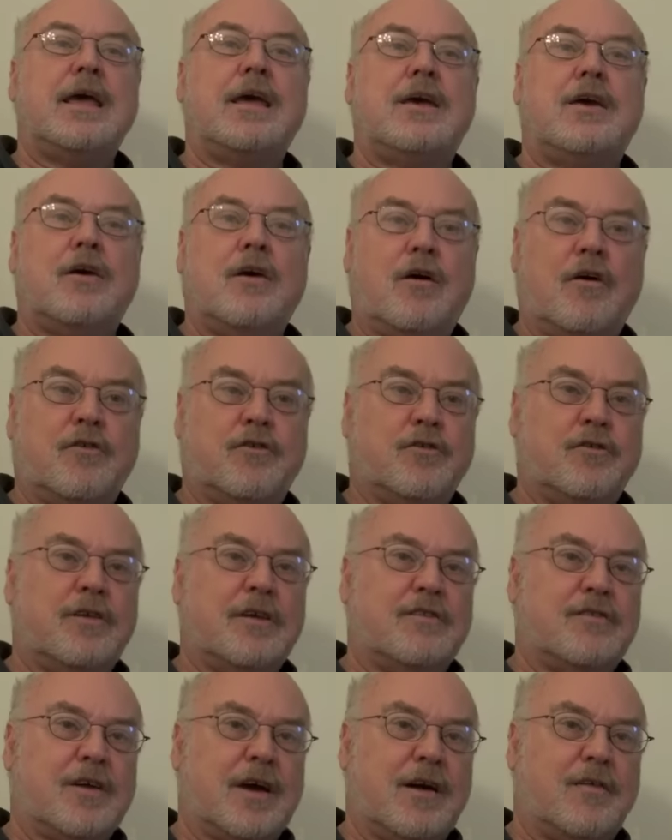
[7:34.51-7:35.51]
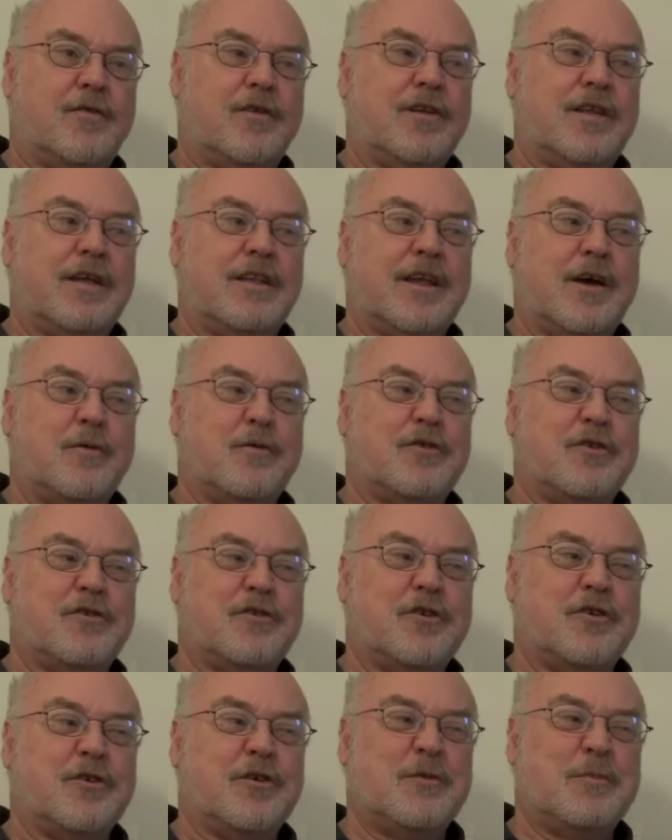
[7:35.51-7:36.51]
He also discovered that there was a
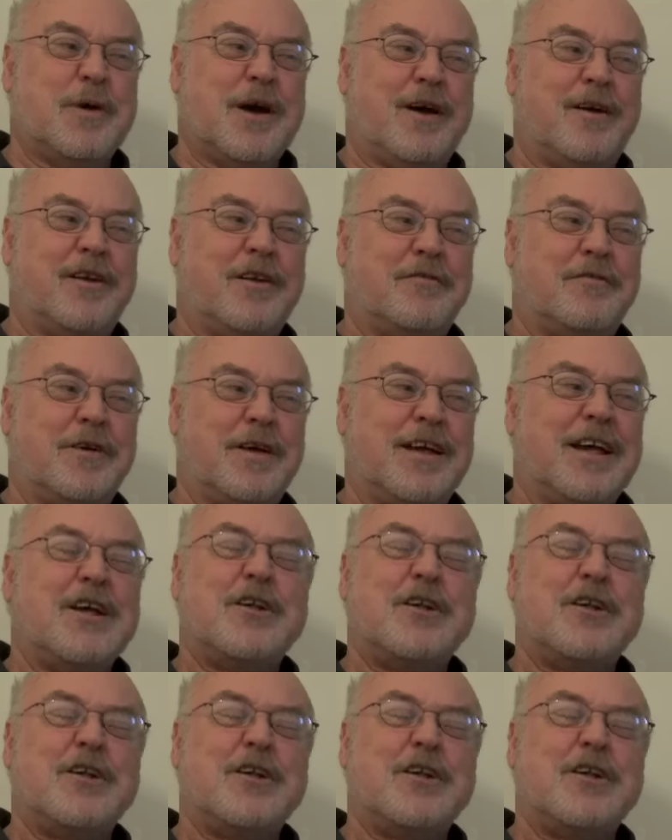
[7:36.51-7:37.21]
certain amount of